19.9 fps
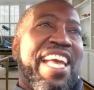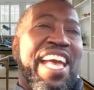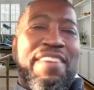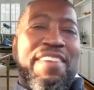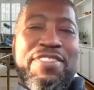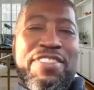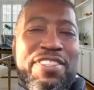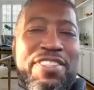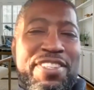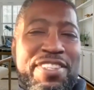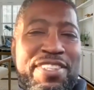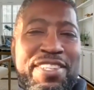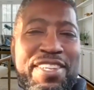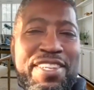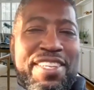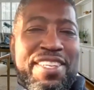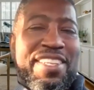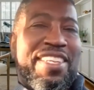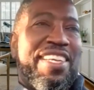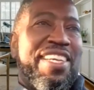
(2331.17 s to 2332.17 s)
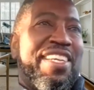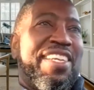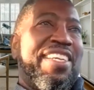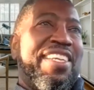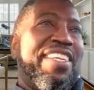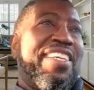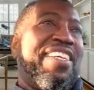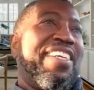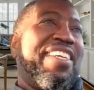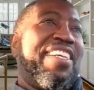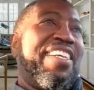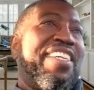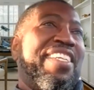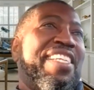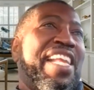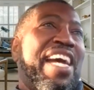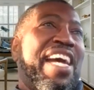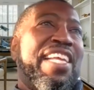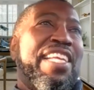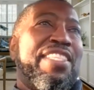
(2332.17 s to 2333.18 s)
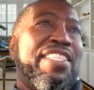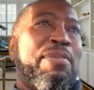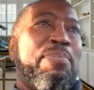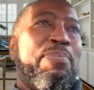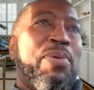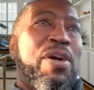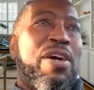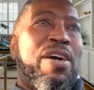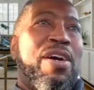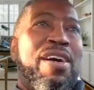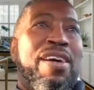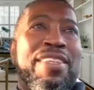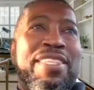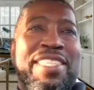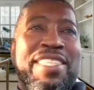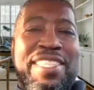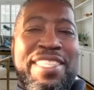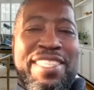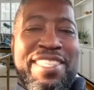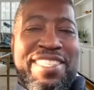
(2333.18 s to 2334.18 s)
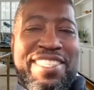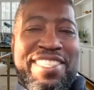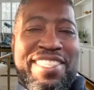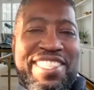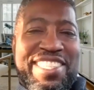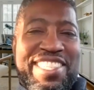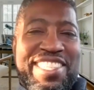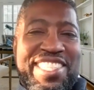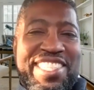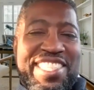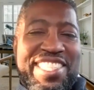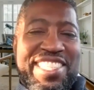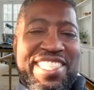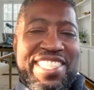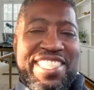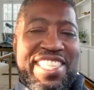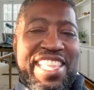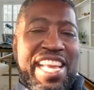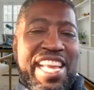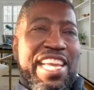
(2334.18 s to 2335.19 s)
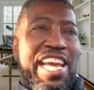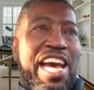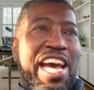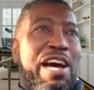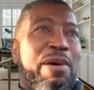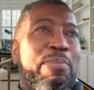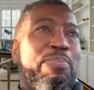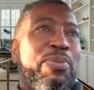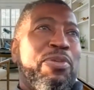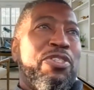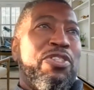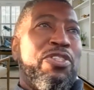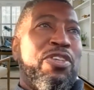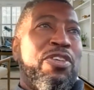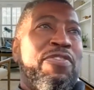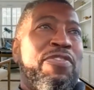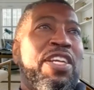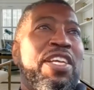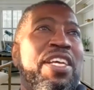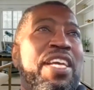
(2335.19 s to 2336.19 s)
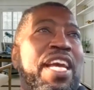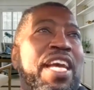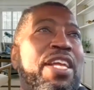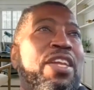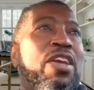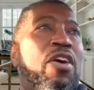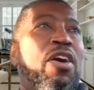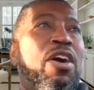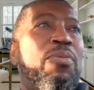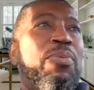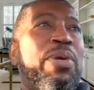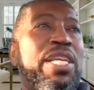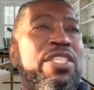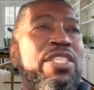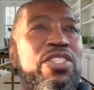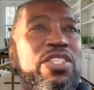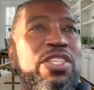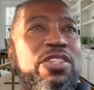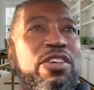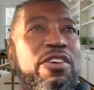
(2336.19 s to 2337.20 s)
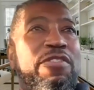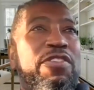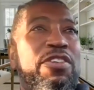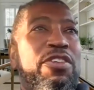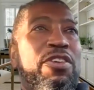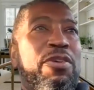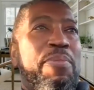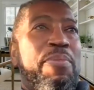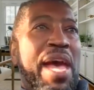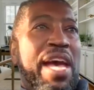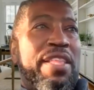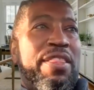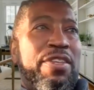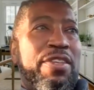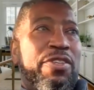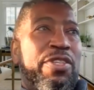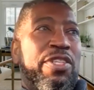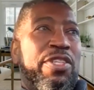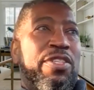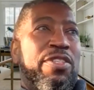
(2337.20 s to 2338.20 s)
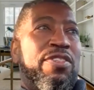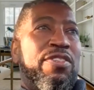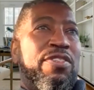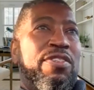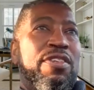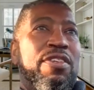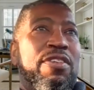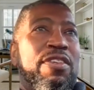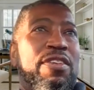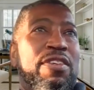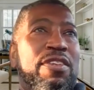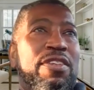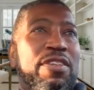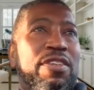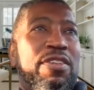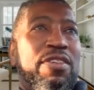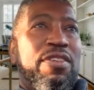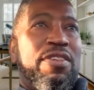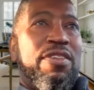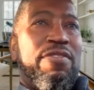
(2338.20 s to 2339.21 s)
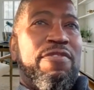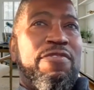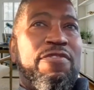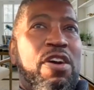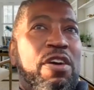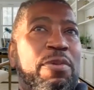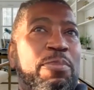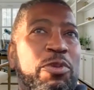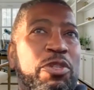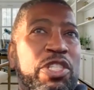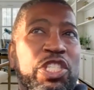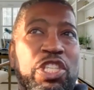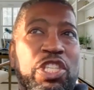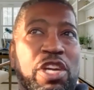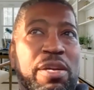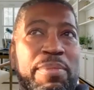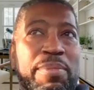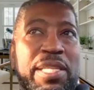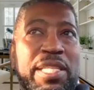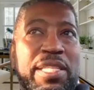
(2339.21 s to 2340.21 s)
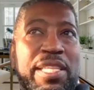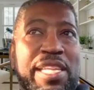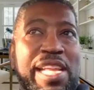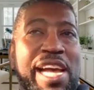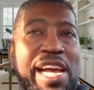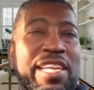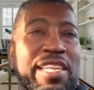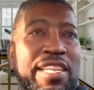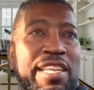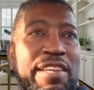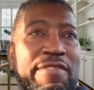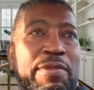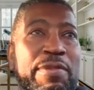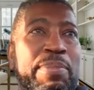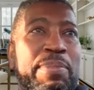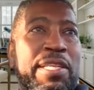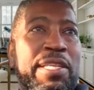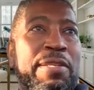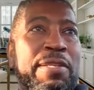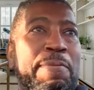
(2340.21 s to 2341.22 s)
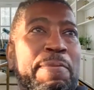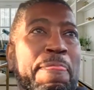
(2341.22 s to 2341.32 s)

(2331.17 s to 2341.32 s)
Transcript: after a night at the bar and that cop pulled you over. And always, you know, if you know Matthew, he's far more charming than I could ever be.